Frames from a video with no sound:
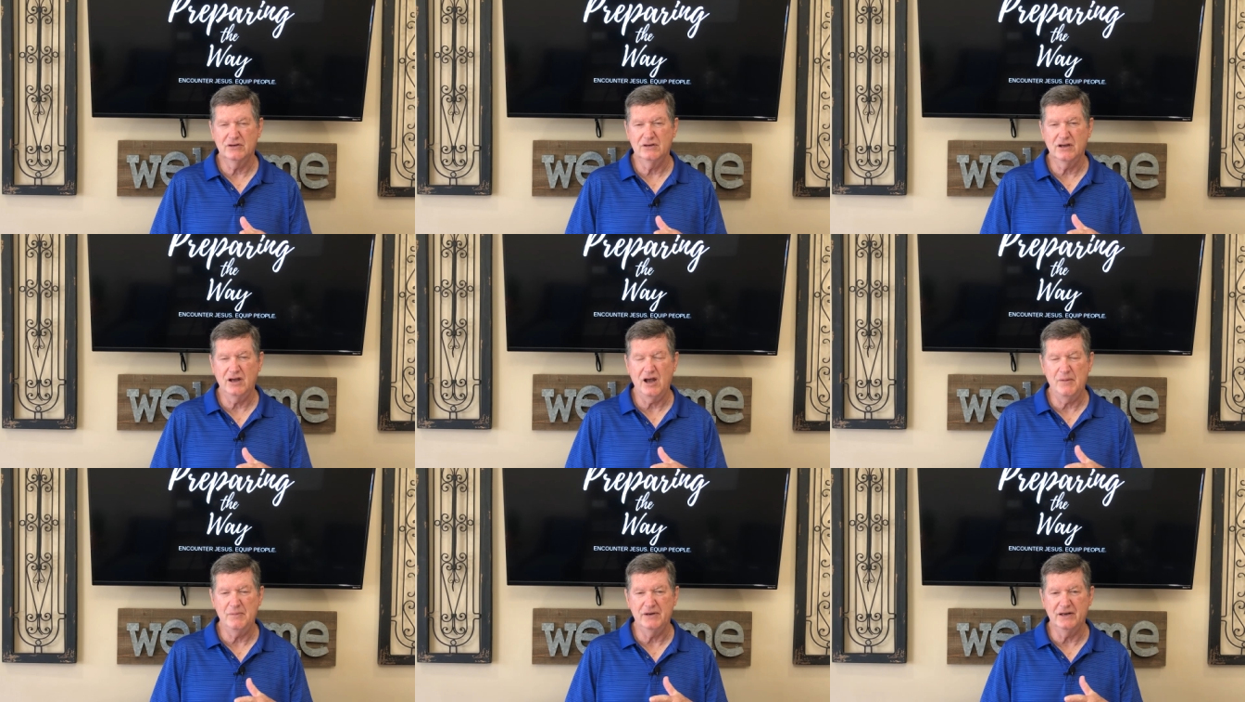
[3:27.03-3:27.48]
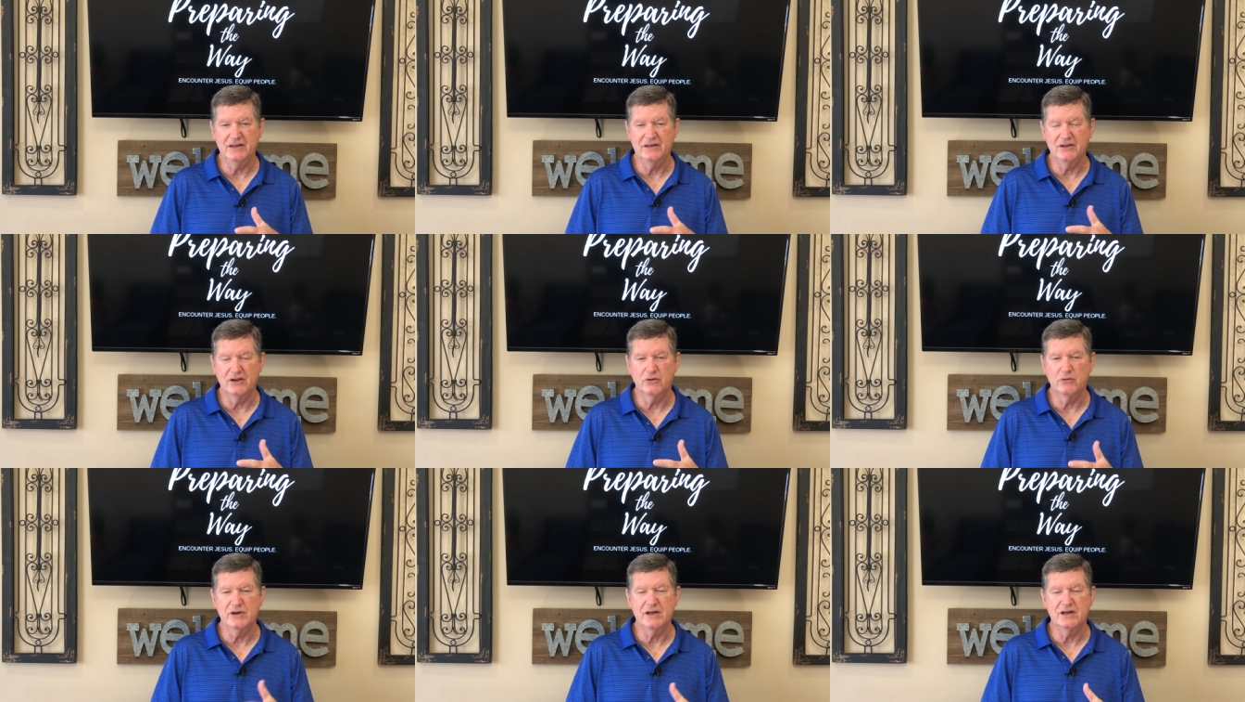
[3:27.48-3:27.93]
commonly in
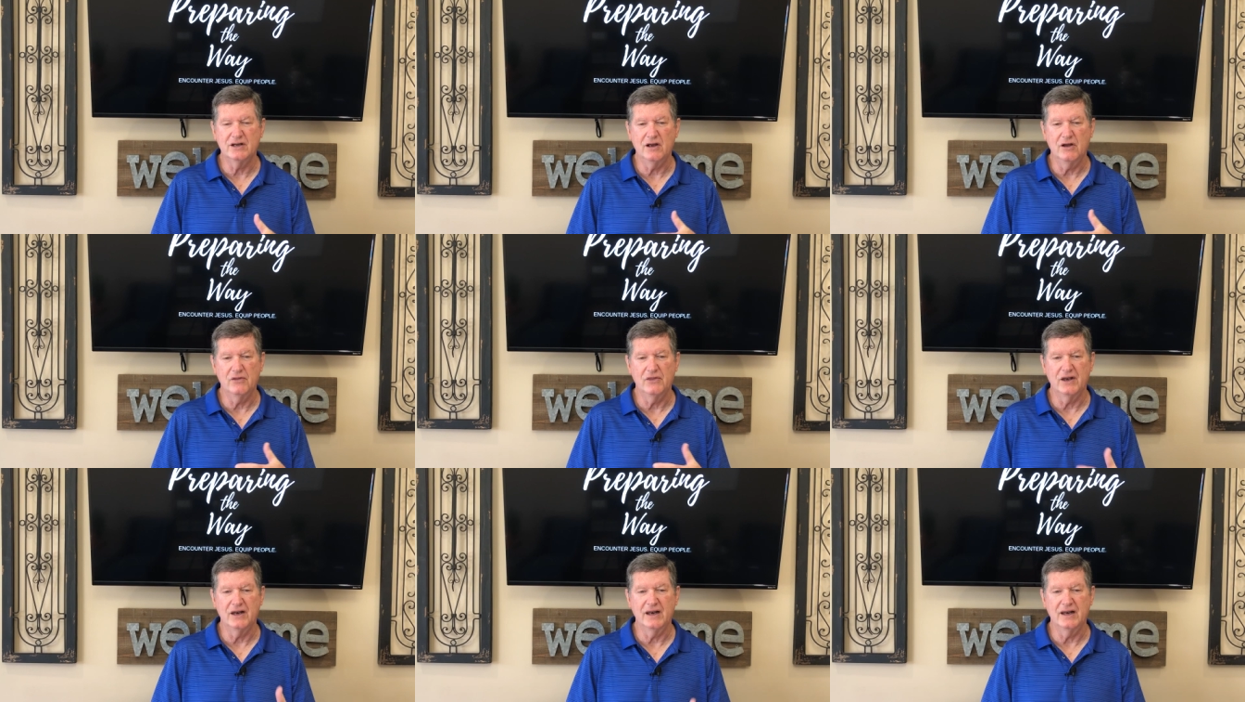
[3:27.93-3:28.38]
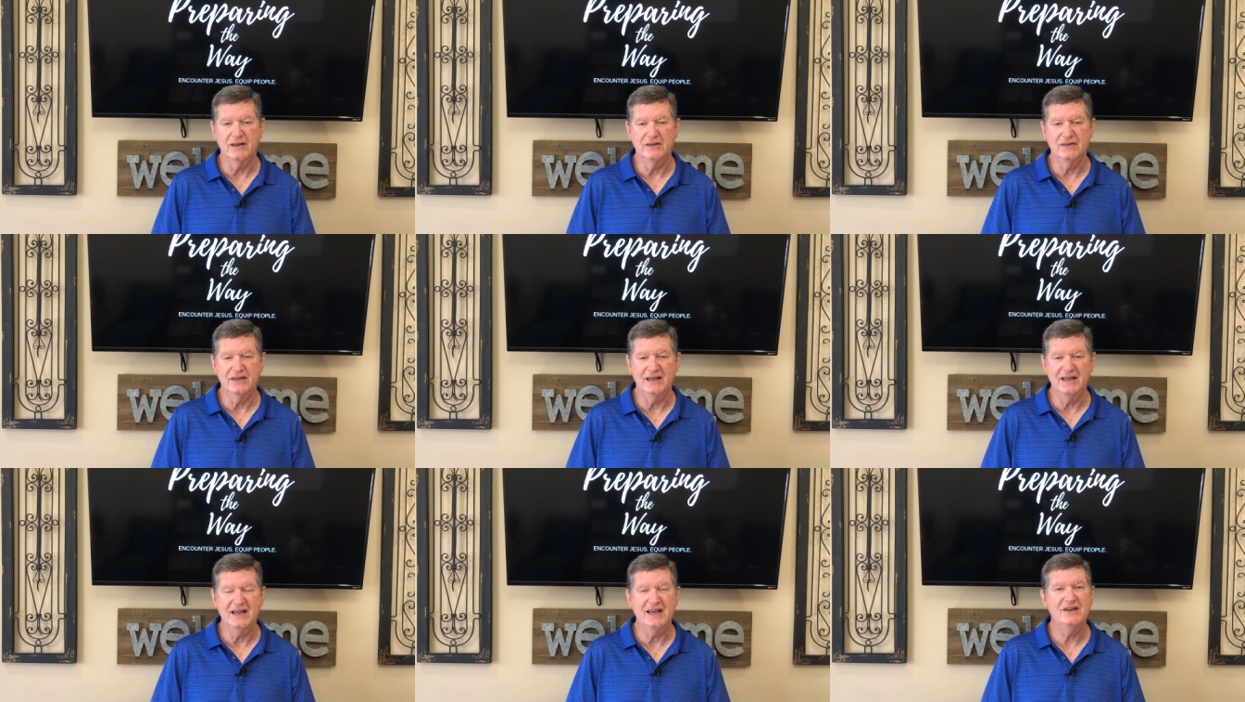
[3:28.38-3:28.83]
the Greek called
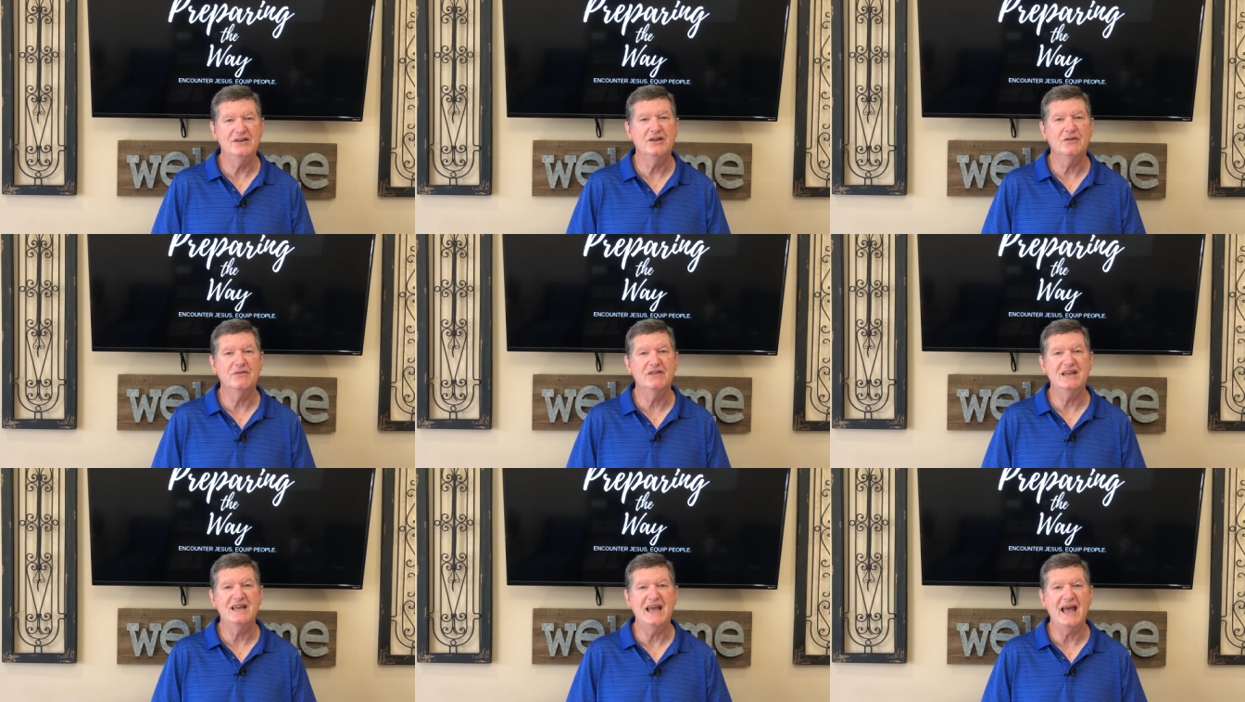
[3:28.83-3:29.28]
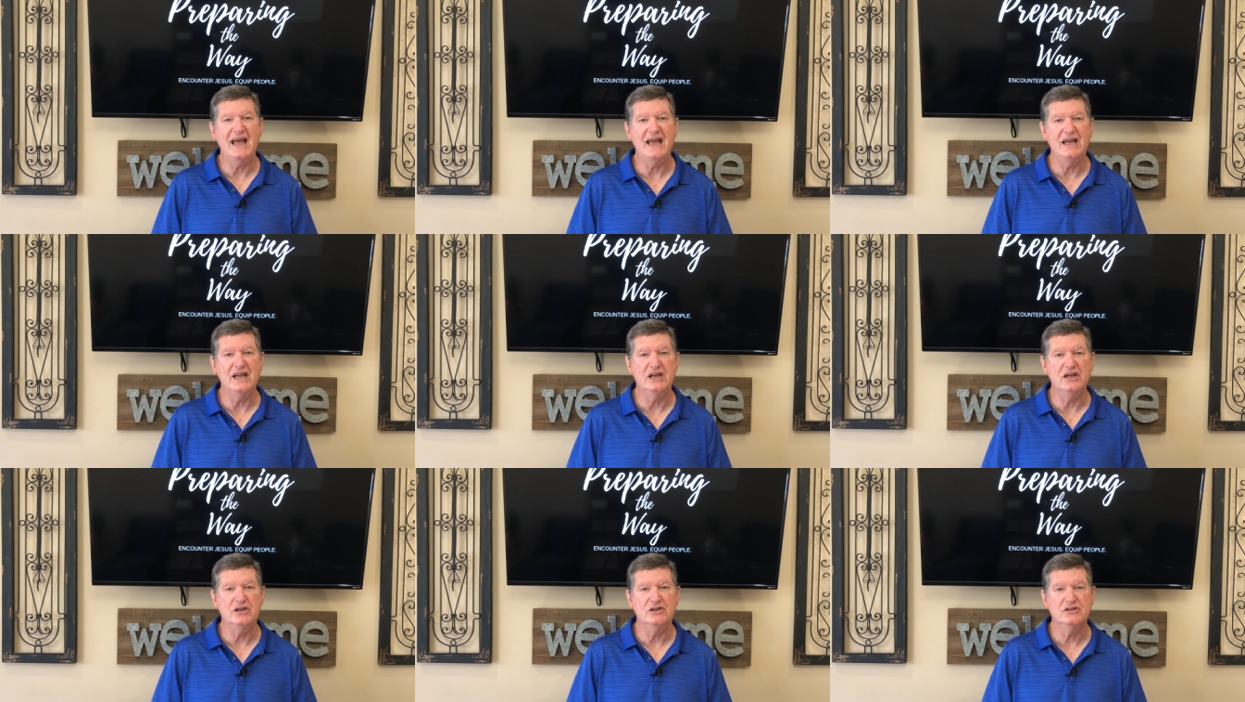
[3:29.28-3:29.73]
the, the end of the
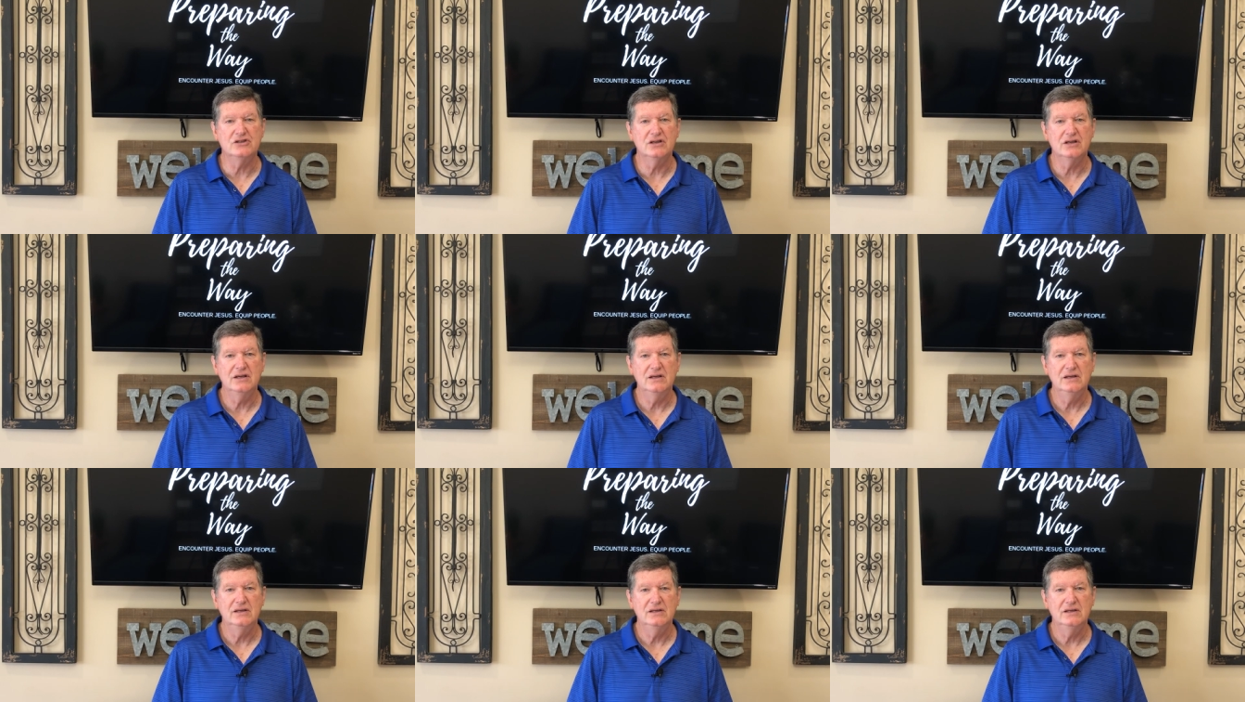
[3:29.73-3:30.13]
age.